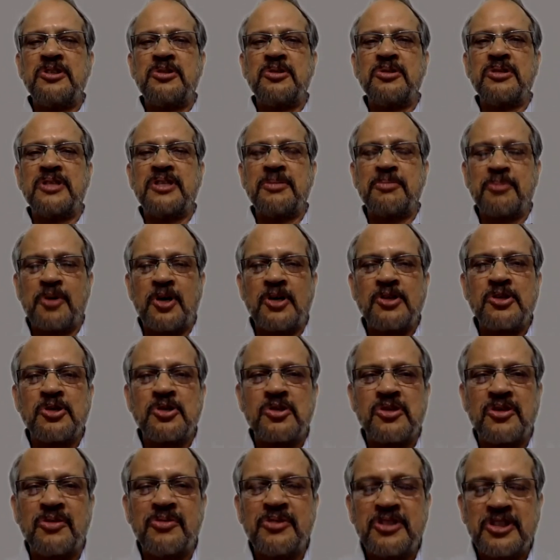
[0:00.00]
to the process
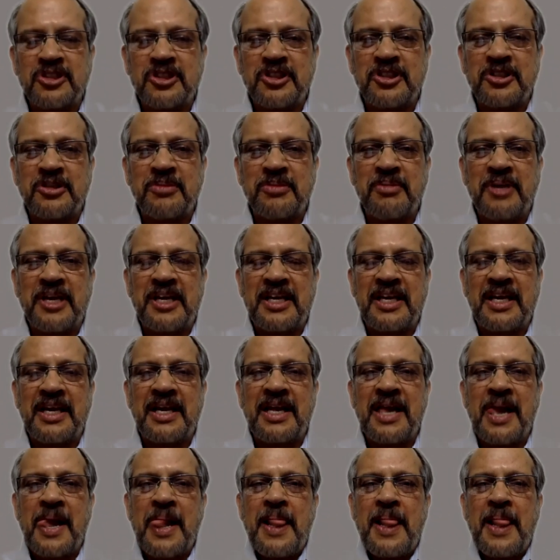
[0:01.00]
of decision making.